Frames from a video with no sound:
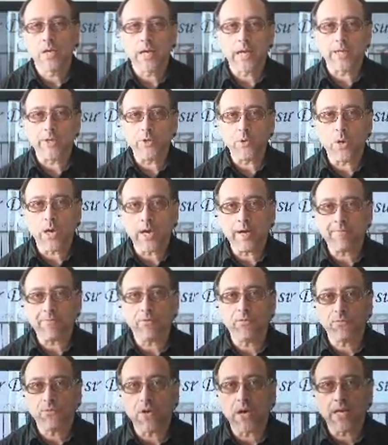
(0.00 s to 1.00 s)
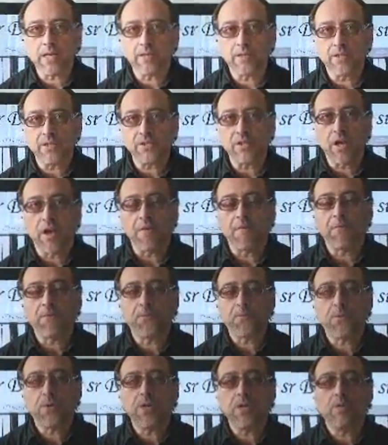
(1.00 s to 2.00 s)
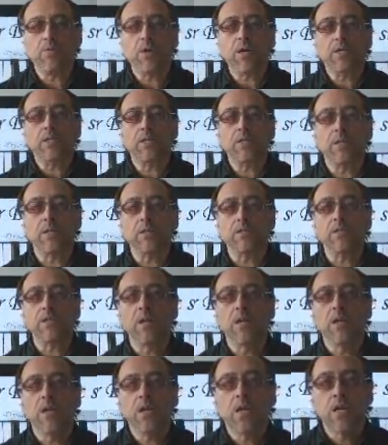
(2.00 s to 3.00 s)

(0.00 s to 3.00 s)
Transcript: And you have to find this free resonance